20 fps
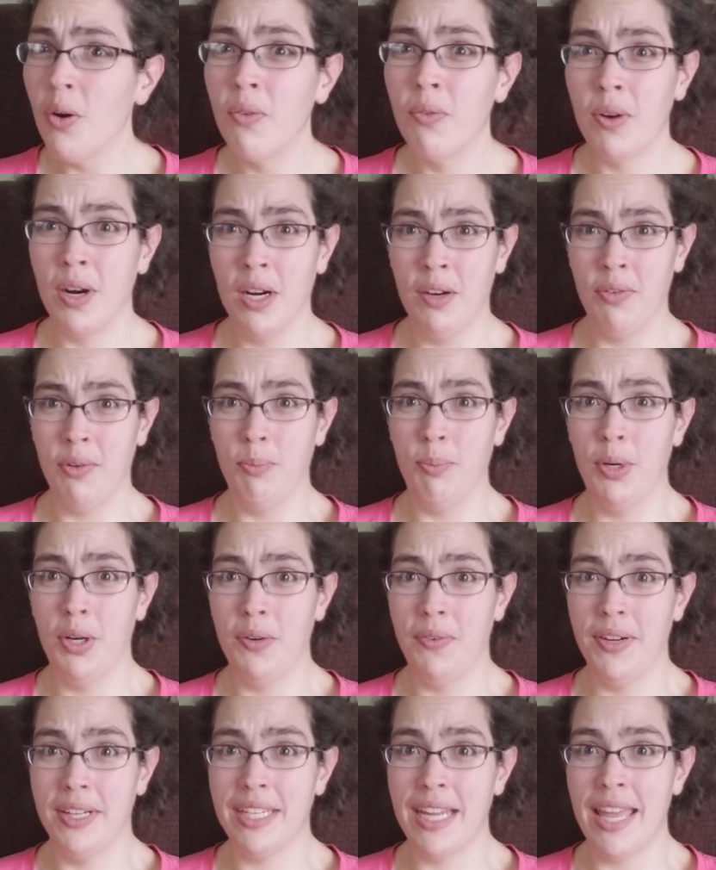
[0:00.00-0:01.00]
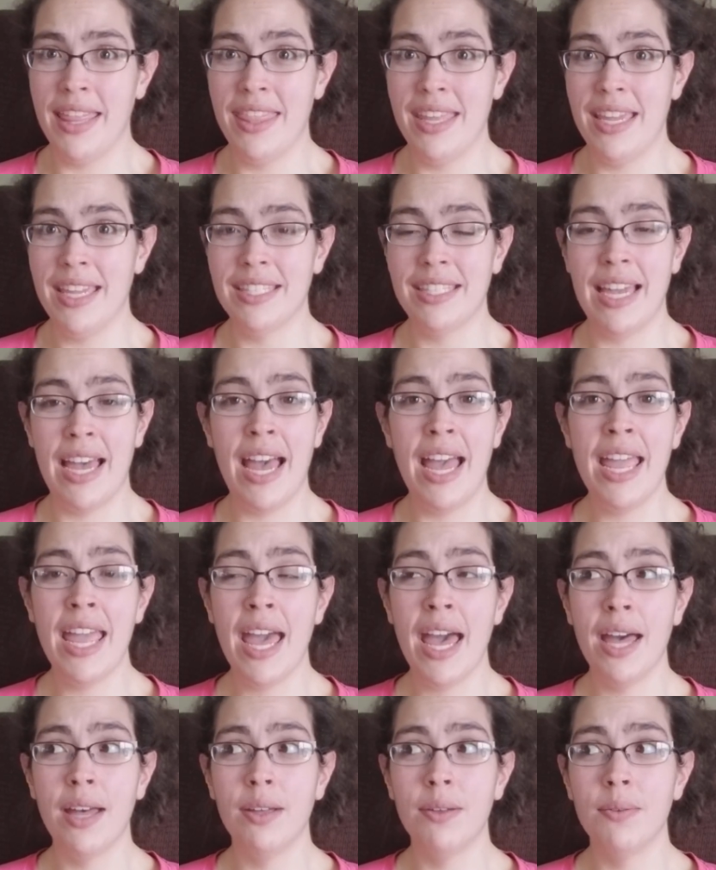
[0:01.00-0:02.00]
far from perfect at this.
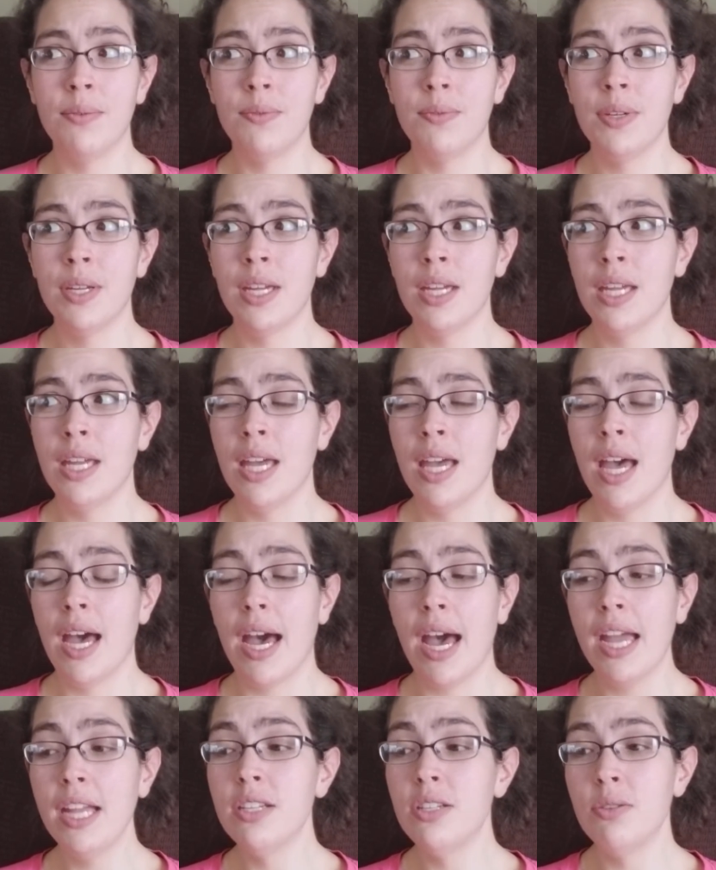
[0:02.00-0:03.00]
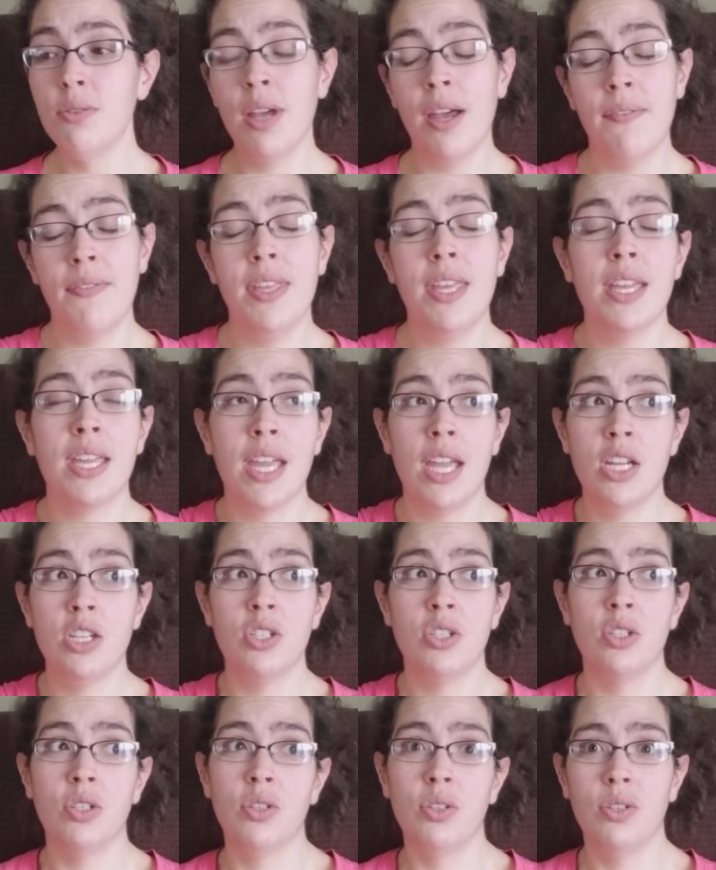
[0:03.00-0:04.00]
I do have the
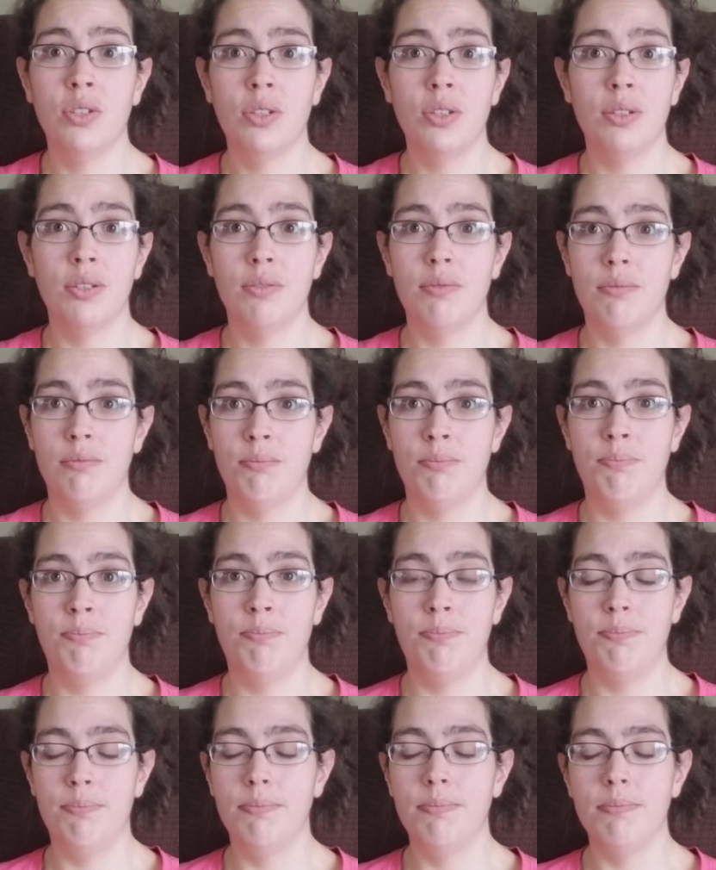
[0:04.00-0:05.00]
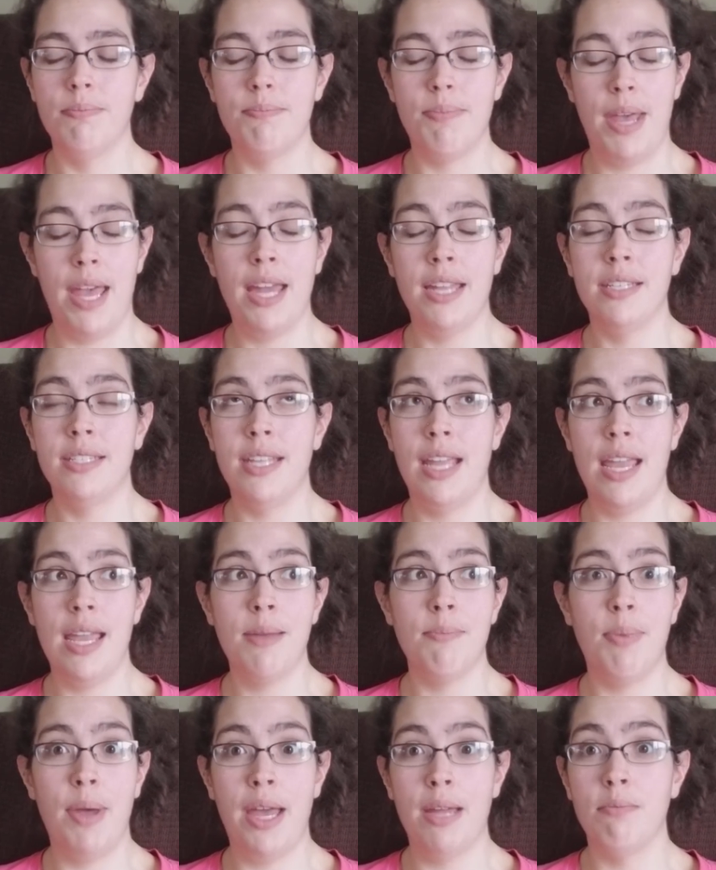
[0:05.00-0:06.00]
occasional bad day,
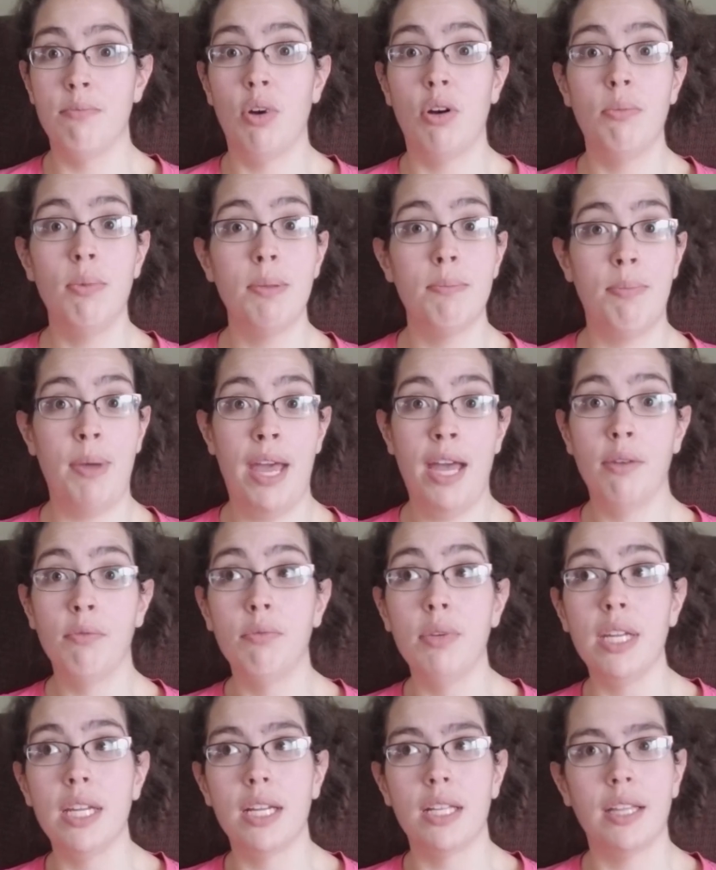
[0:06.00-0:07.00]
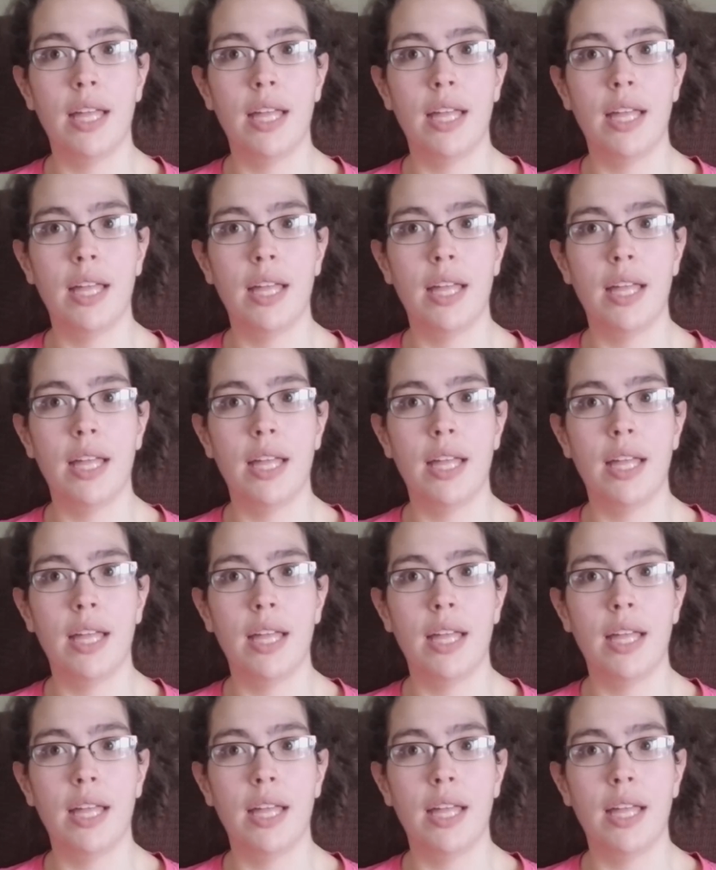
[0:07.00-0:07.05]
bad moment, bad week.